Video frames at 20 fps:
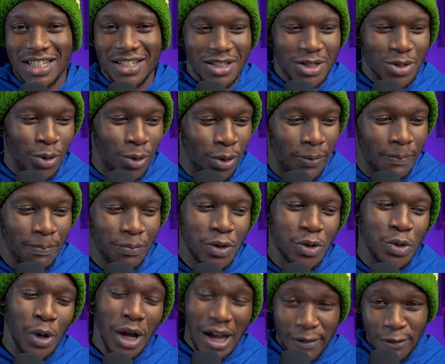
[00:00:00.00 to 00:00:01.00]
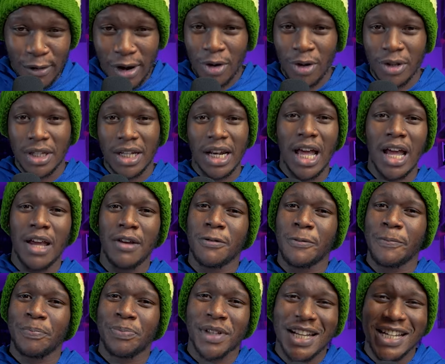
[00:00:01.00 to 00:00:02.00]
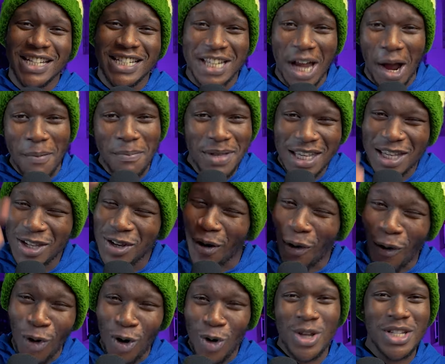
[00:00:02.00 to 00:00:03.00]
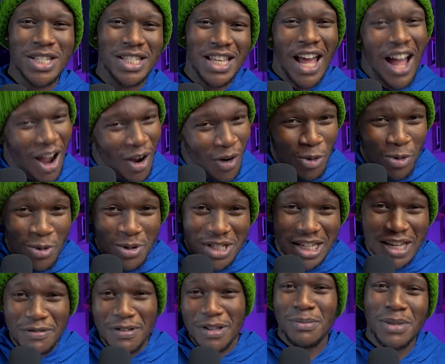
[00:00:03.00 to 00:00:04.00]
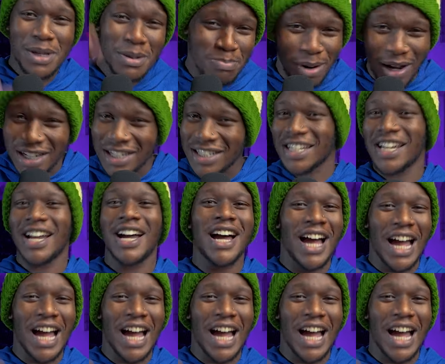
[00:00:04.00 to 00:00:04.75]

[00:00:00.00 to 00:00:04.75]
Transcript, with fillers: So, to everyone on the live, Sami, you're always there, always giving me banter.